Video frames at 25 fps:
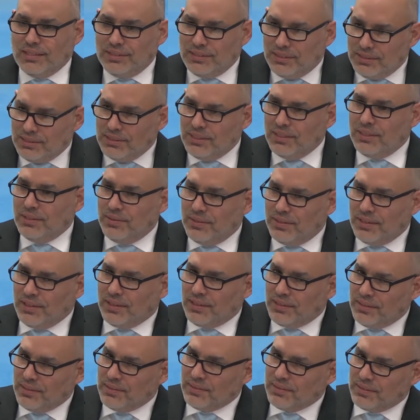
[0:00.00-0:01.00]
Nice to see you
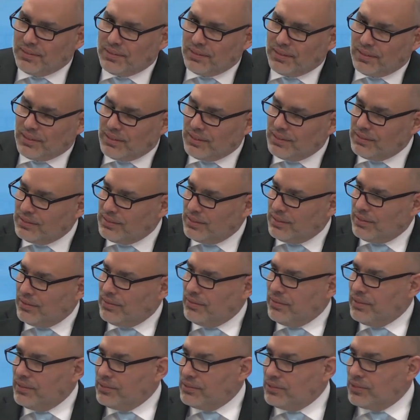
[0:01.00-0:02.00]
again. Haven't
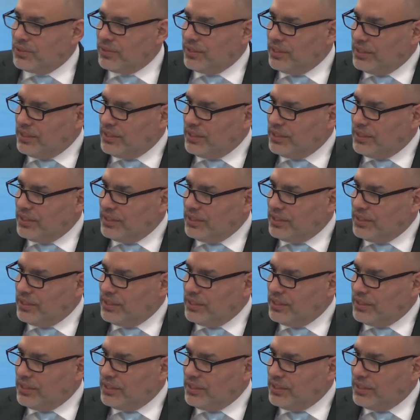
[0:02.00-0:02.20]
seen you in a while.